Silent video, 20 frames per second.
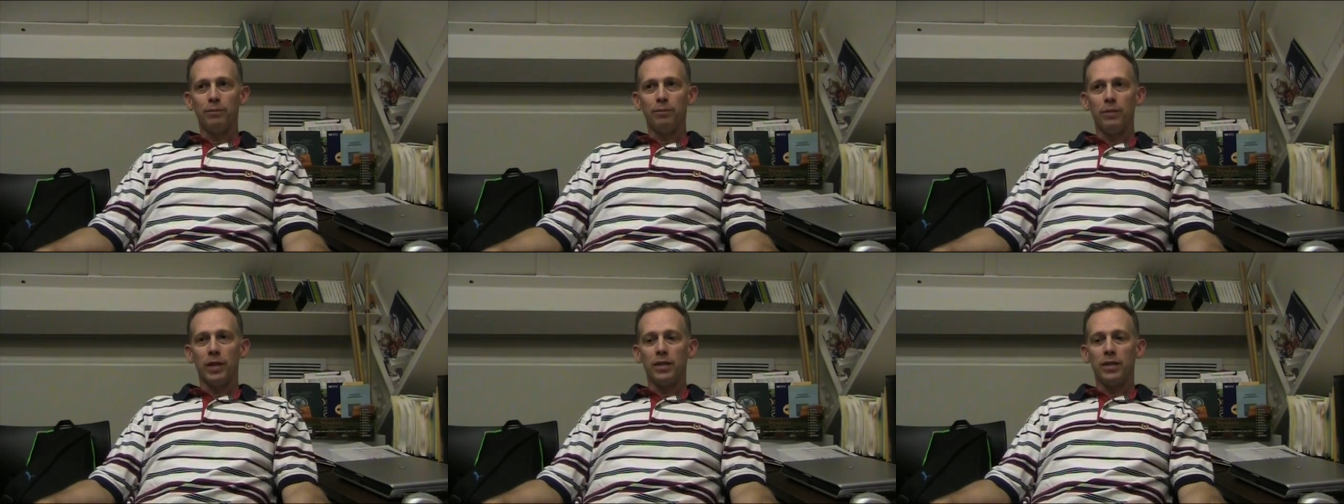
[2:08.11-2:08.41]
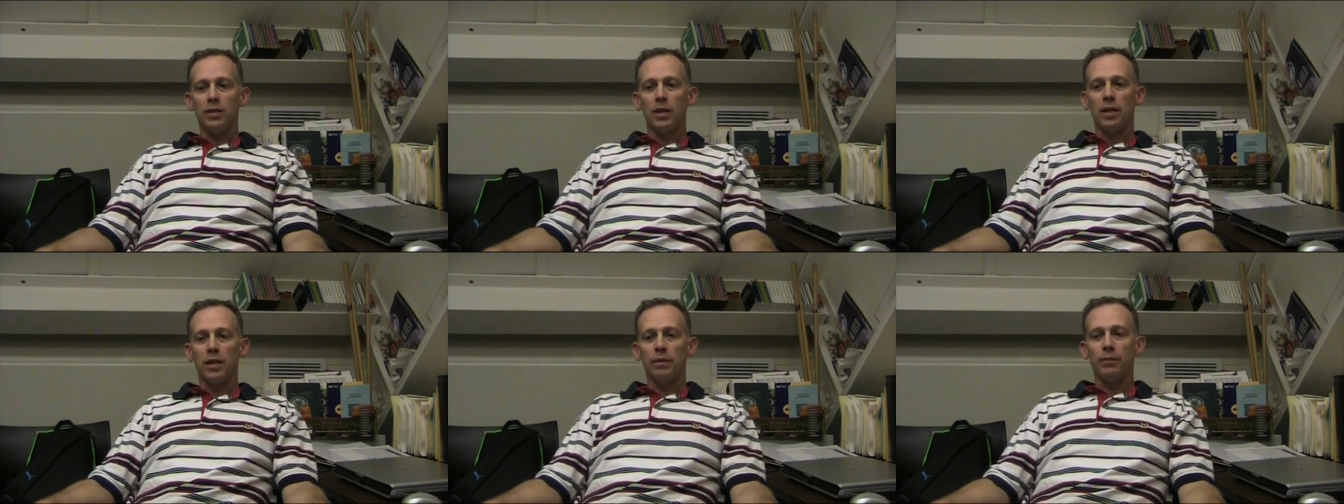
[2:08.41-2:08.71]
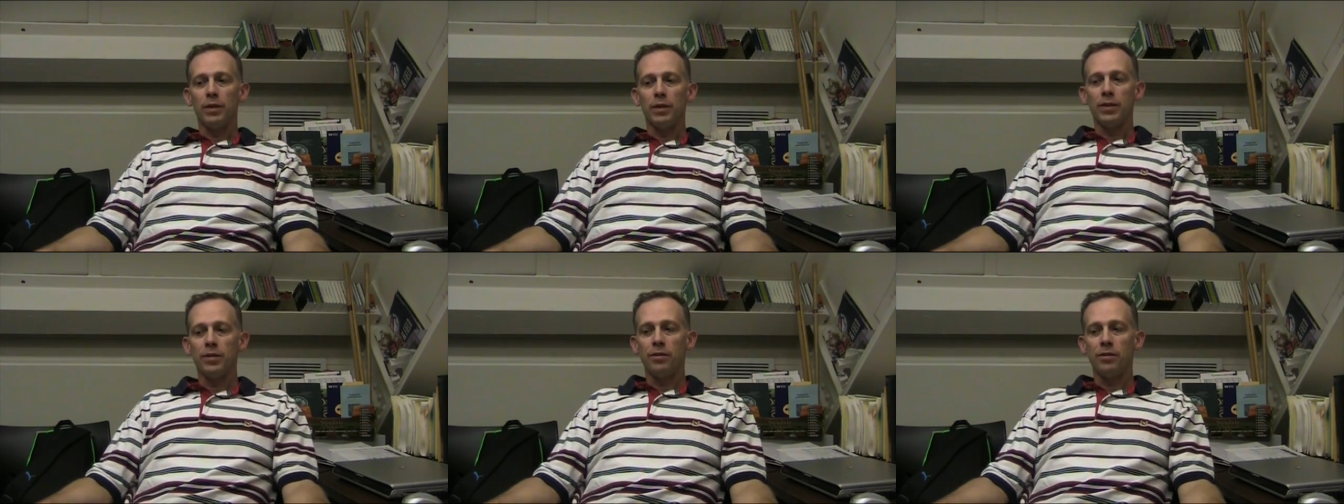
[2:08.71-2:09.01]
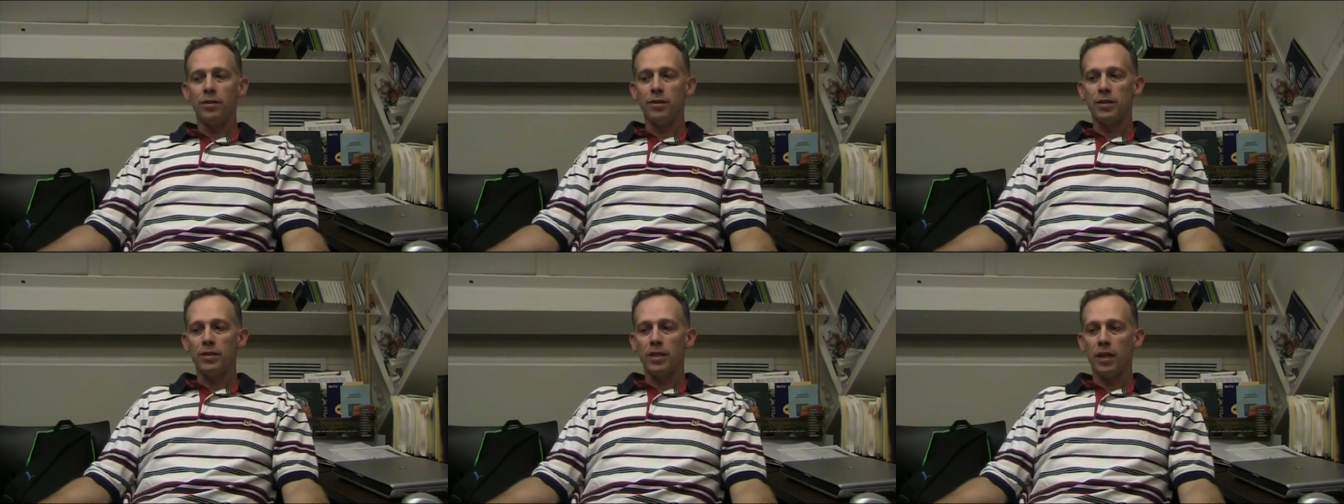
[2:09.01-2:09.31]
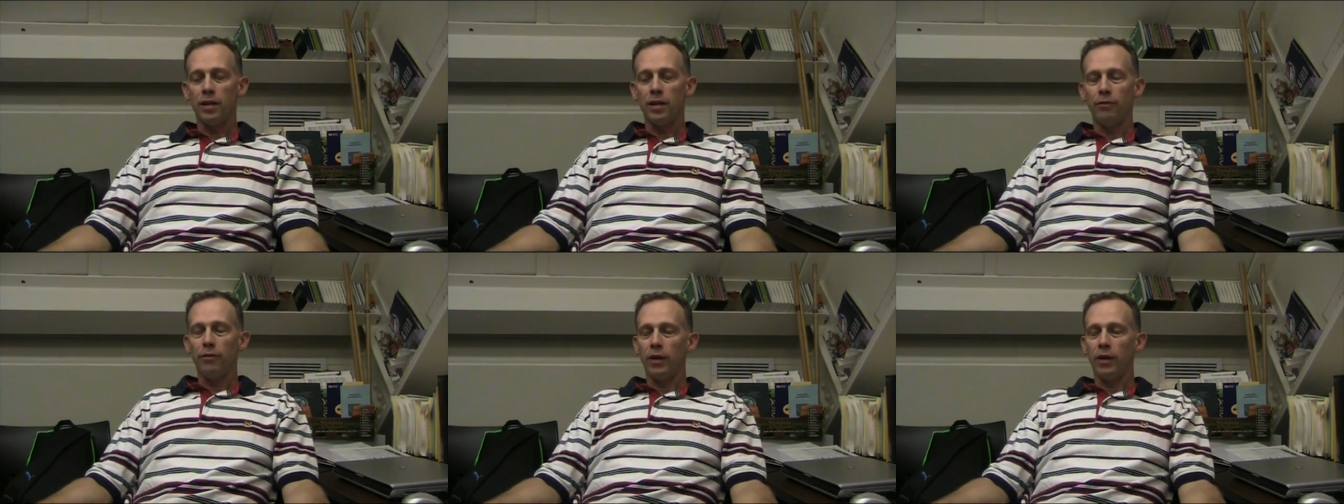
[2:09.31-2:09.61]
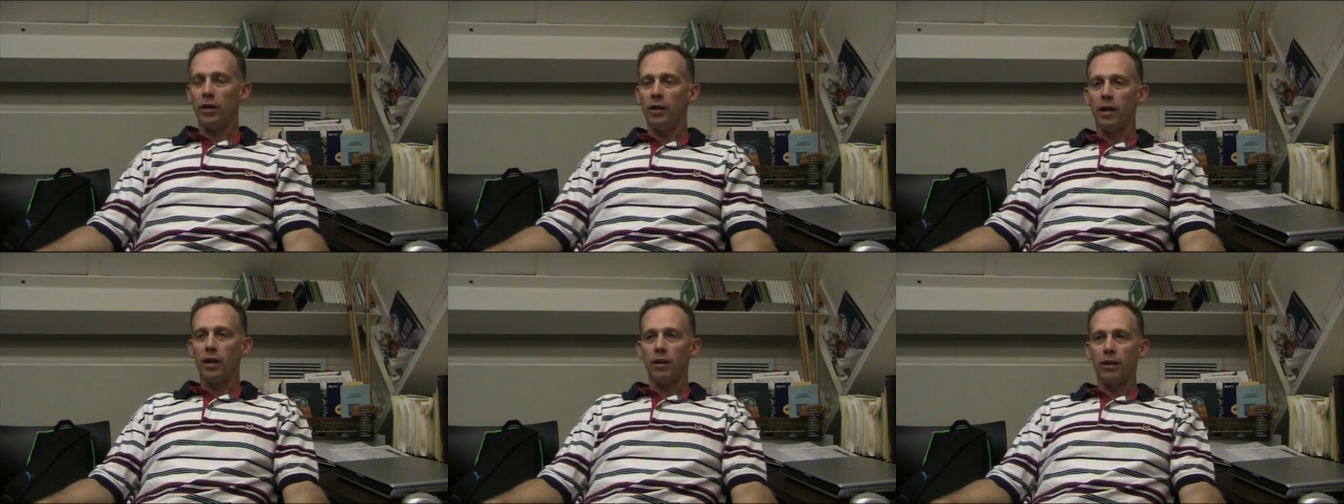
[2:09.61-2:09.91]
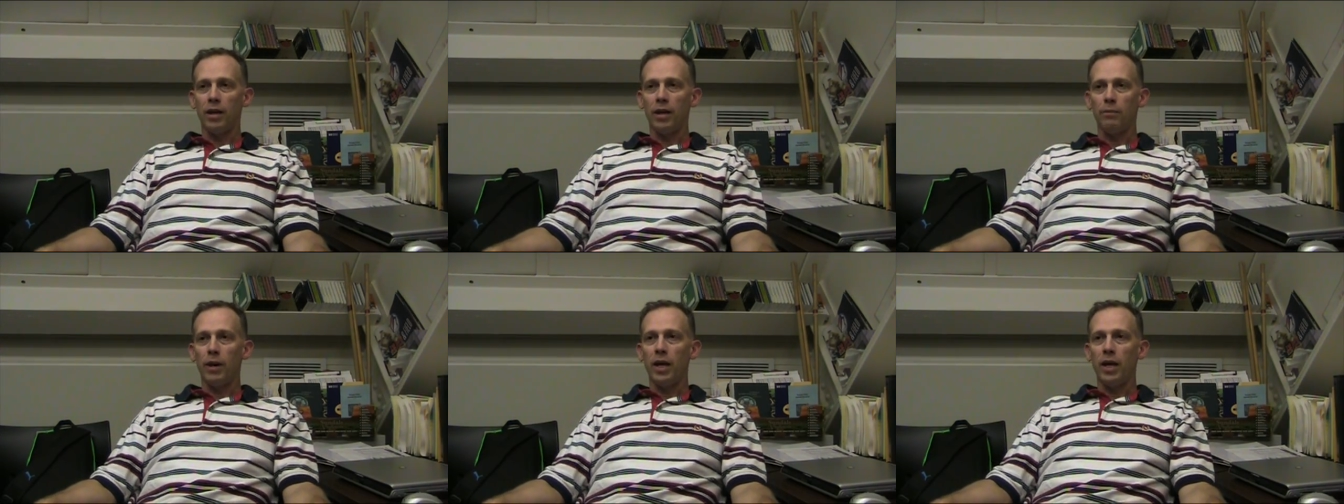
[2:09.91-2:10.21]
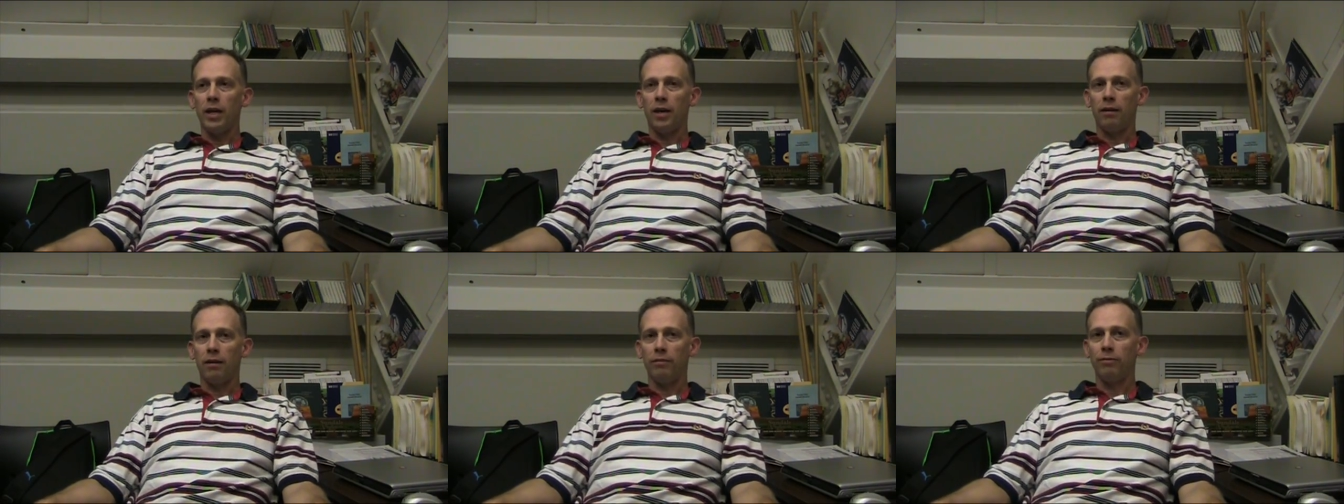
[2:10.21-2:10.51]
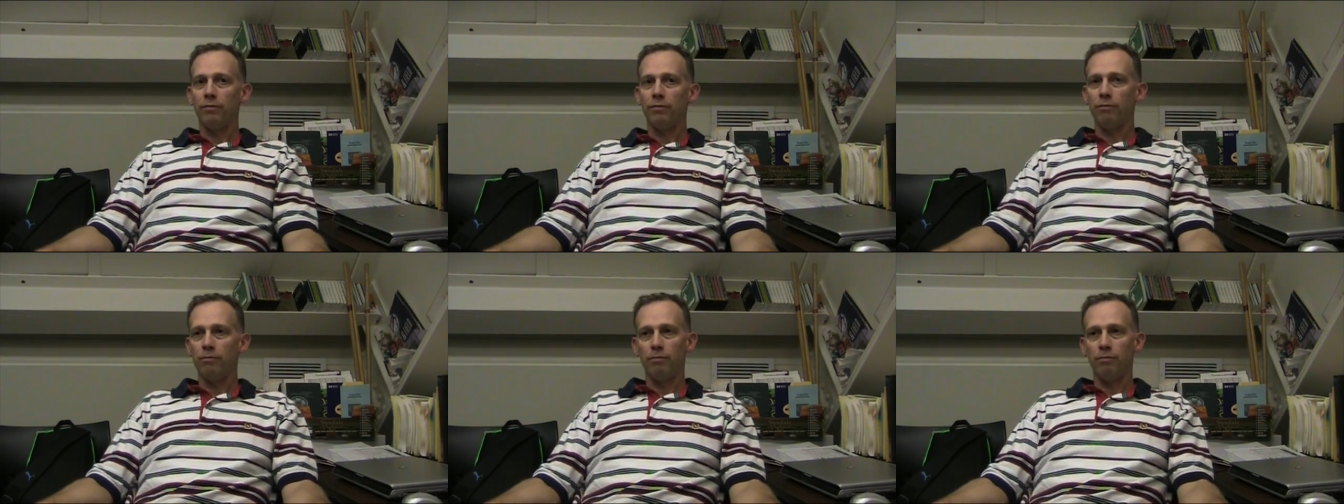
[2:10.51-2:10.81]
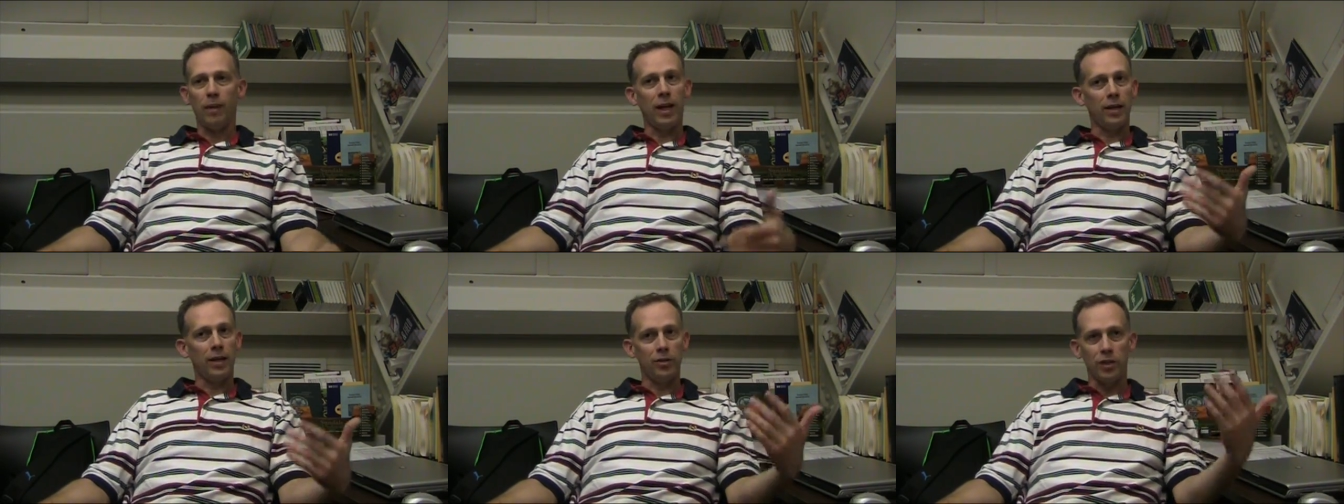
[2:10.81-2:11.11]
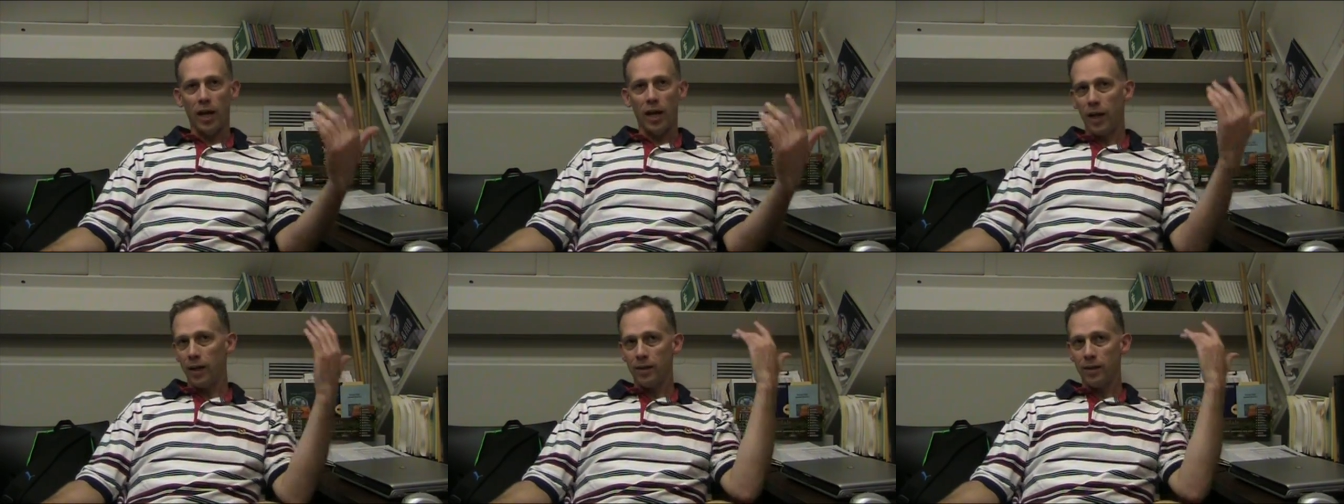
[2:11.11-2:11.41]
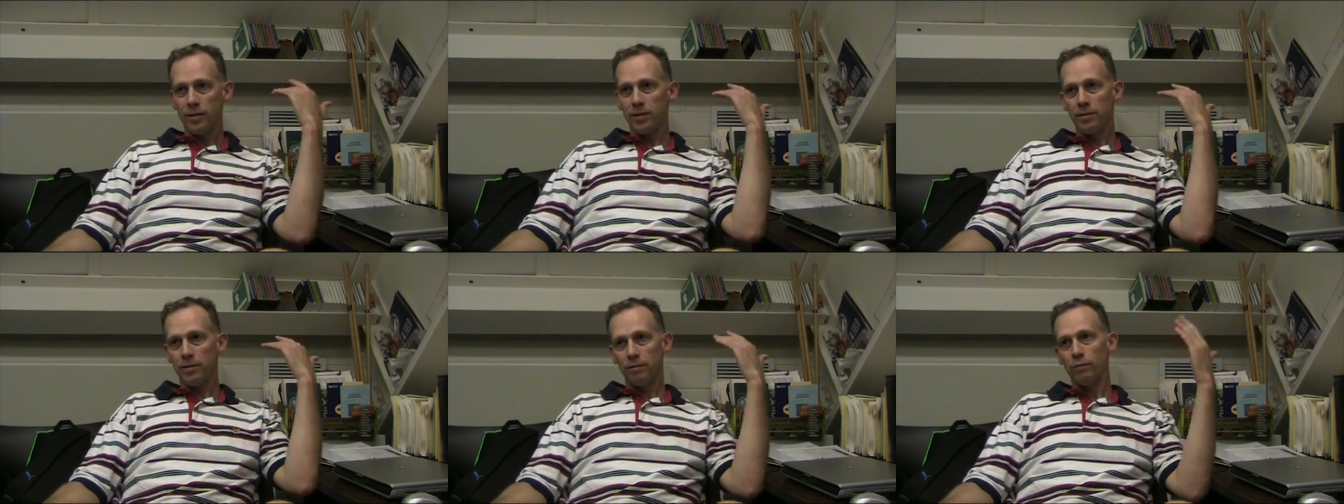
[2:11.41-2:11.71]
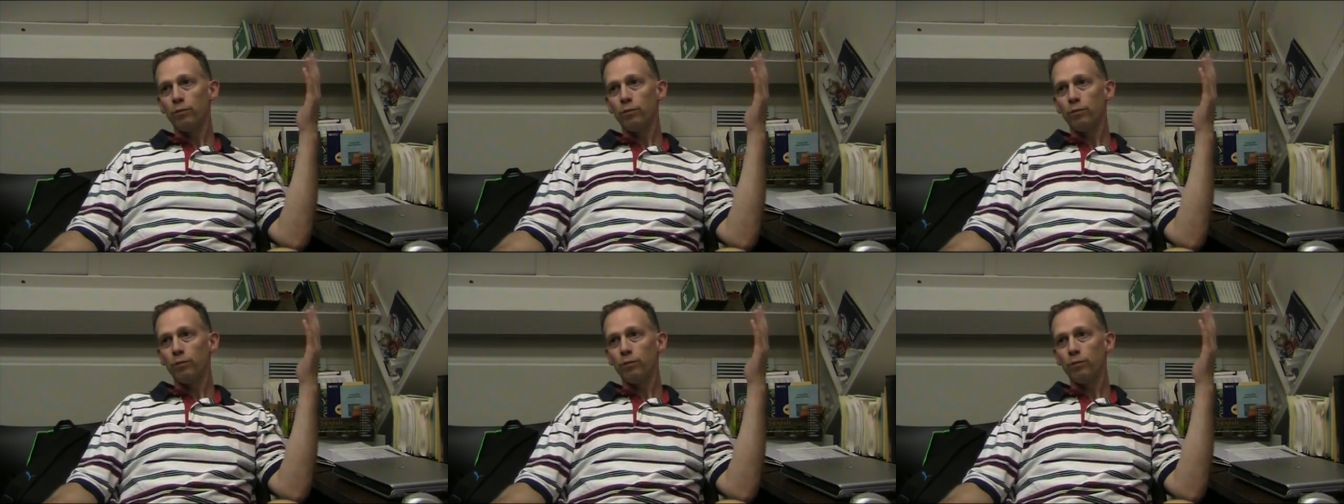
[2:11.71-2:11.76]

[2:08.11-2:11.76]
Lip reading: but as soon as they figured out I might have meningitis,